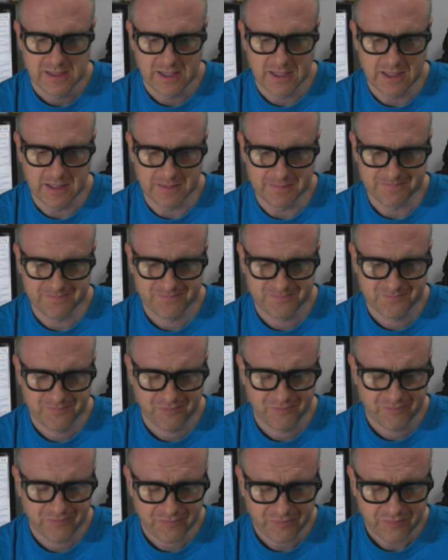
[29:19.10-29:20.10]

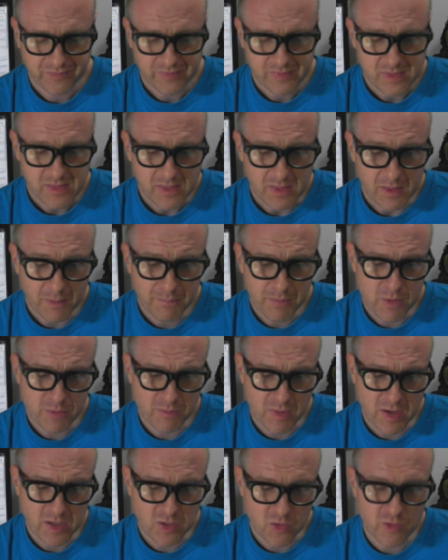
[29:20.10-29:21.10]
Bear in
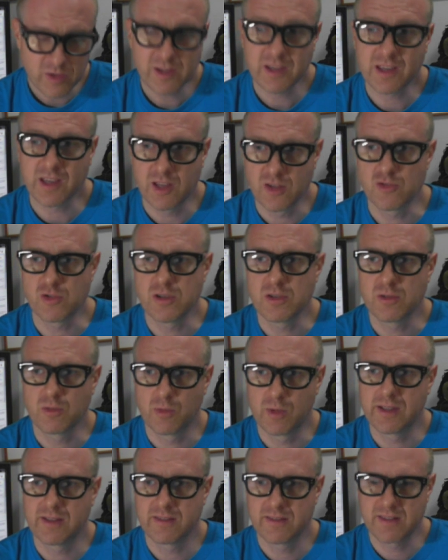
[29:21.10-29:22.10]
mind, you're in a country
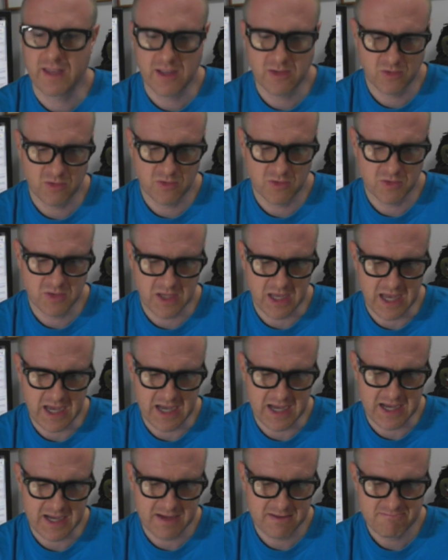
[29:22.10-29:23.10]
where tattoos
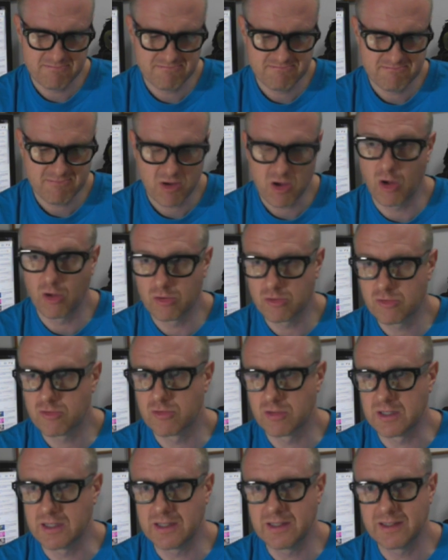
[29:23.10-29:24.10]
are
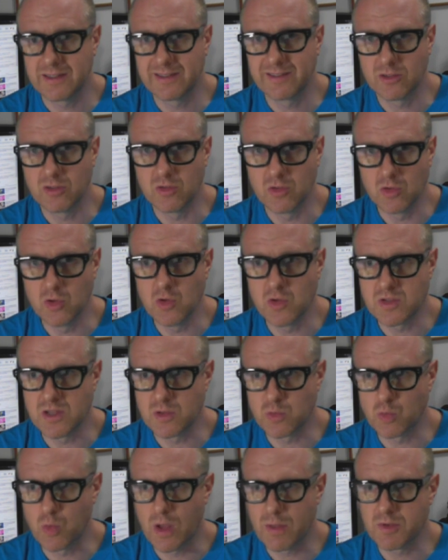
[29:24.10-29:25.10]
culturally used
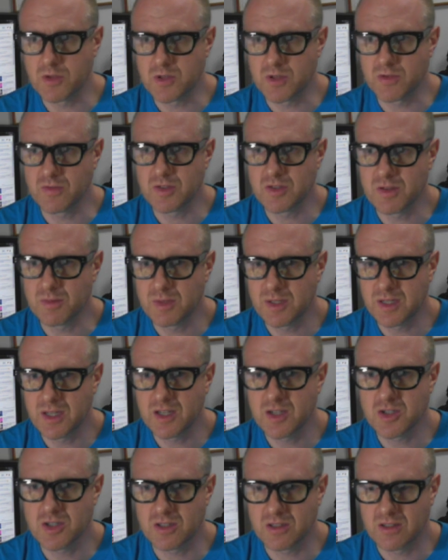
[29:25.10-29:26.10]
as weapons of
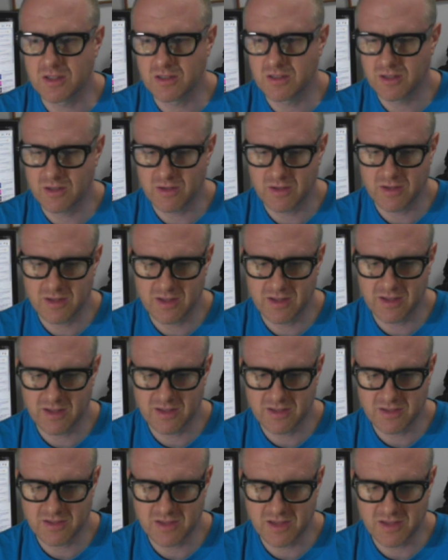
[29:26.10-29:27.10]
intimidation, and you know,
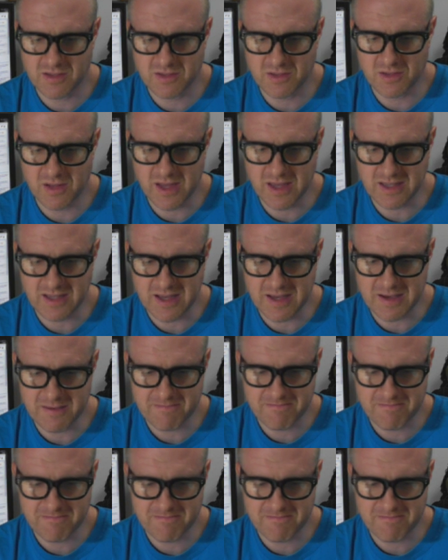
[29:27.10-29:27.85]
it's like